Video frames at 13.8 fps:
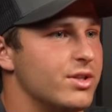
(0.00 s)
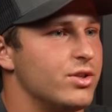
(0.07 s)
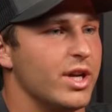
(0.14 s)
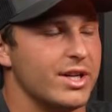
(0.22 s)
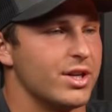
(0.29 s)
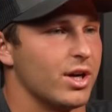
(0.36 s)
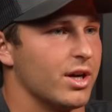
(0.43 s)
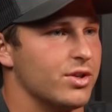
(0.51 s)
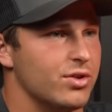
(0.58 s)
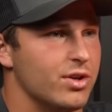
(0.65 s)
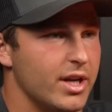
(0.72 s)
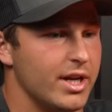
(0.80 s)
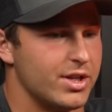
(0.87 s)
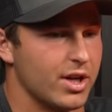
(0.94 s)
He took
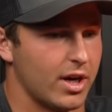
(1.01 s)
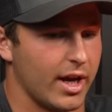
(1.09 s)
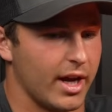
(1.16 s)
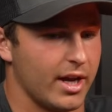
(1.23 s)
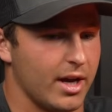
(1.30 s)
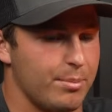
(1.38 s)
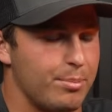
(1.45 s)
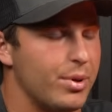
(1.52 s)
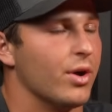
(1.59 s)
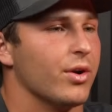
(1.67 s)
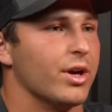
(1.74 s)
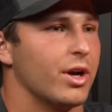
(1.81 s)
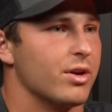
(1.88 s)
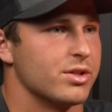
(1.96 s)
a
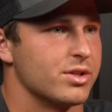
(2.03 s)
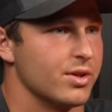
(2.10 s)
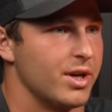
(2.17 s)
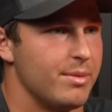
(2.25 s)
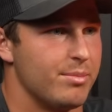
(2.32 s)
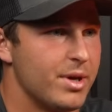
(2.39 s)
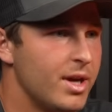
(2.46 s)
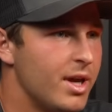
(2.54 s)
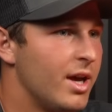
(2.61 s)
pill to go to sleep,